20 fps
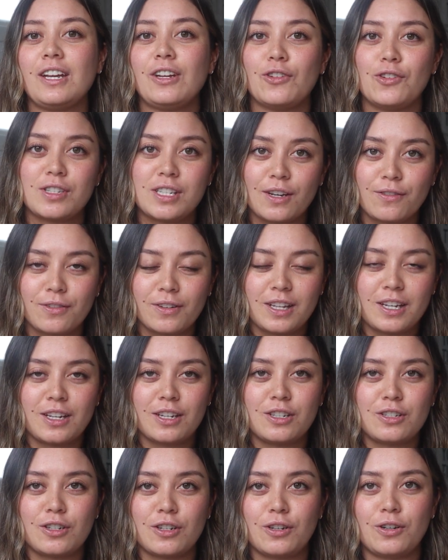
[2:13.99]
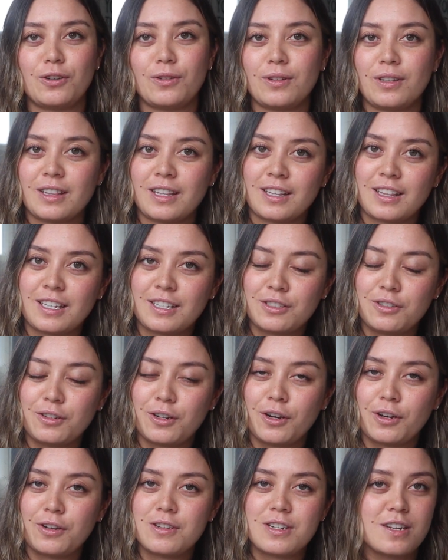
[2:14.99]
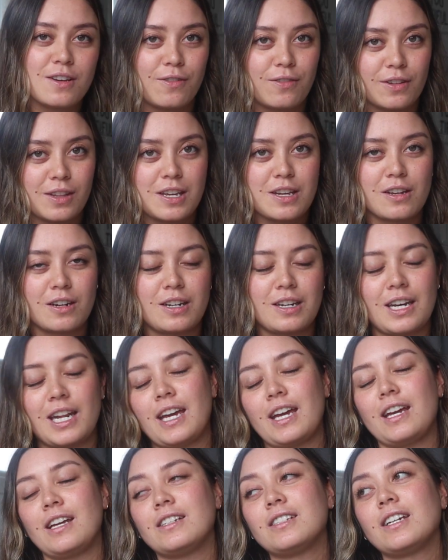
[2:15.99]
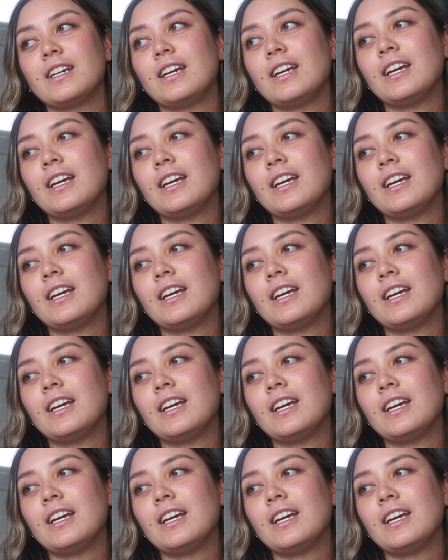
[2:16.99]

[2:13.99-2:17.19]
you're definitely going to do, the things you know you're definitely going to need.